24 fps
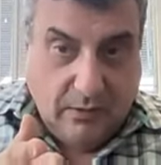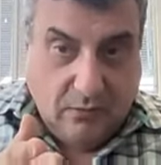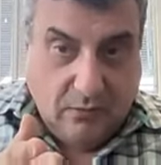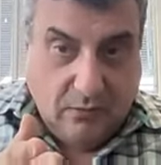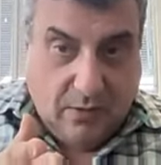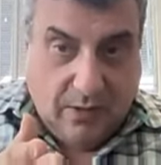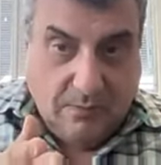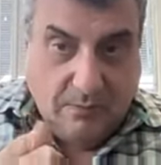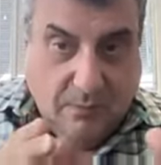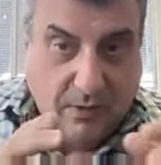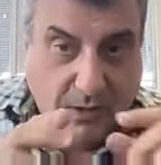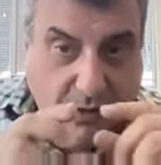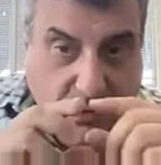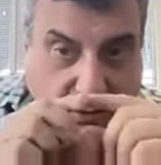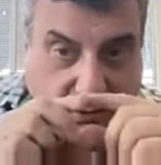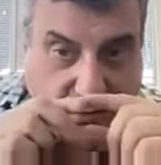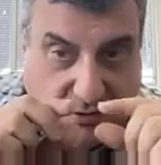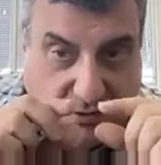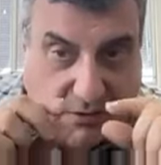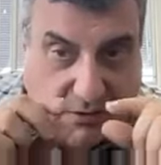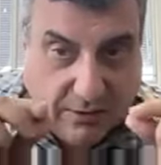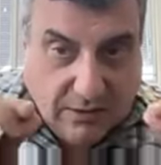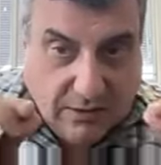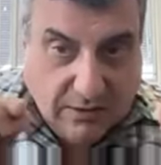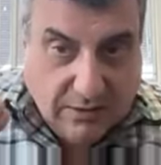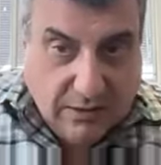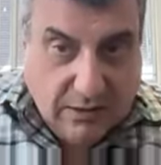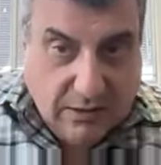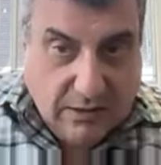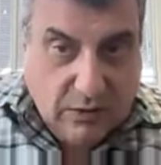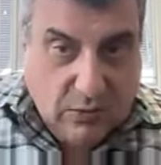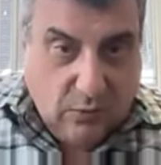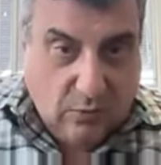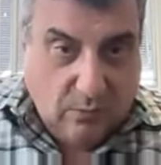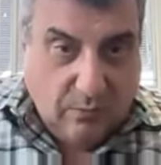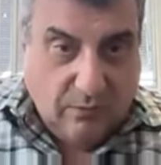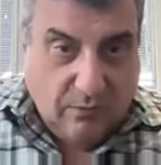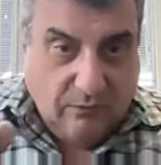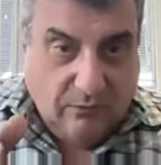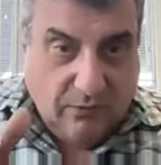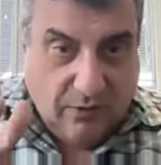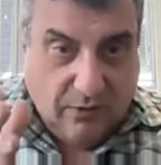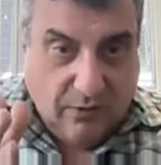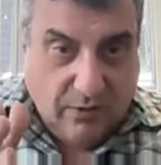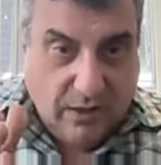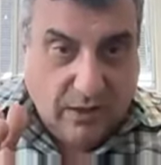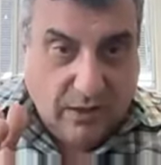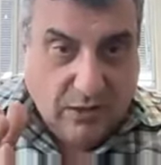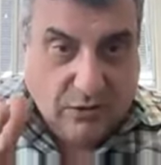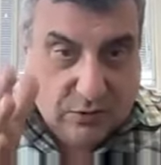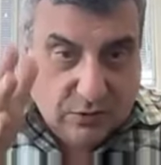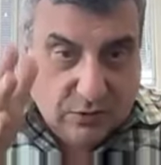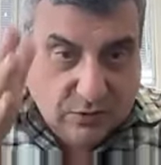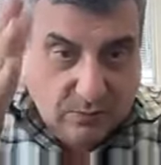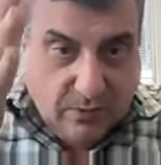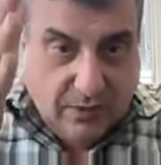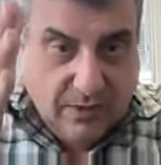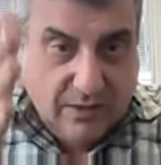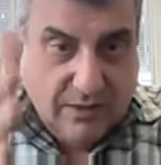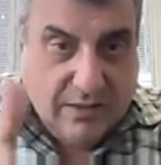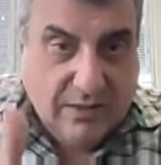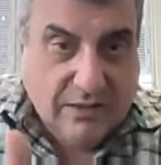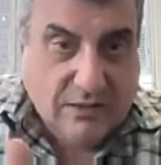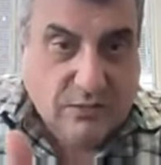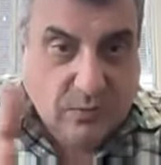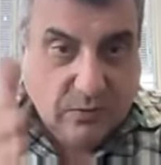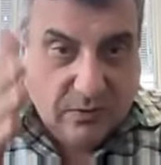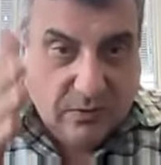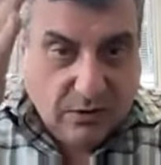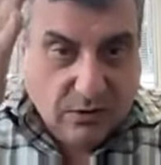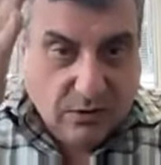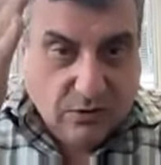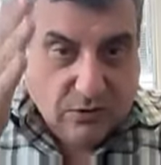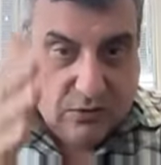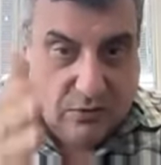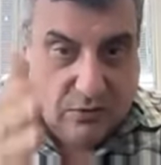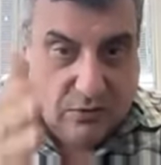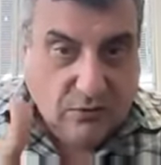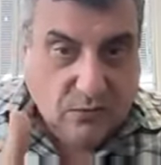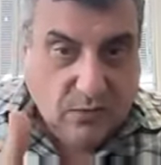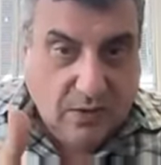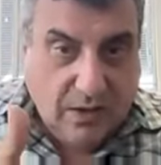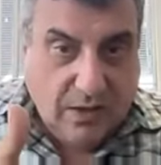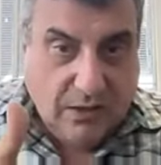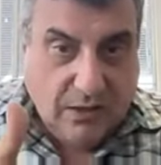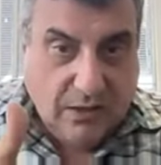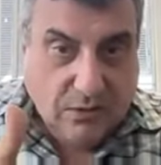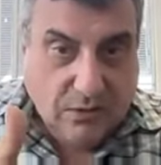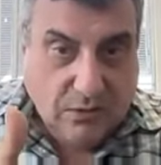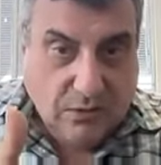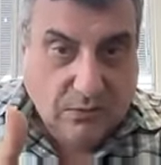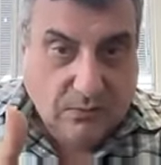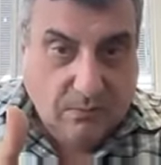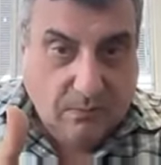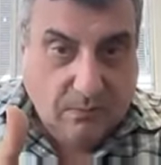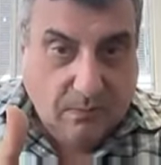right? Because it's a continuum of variations, but it is within a certain range.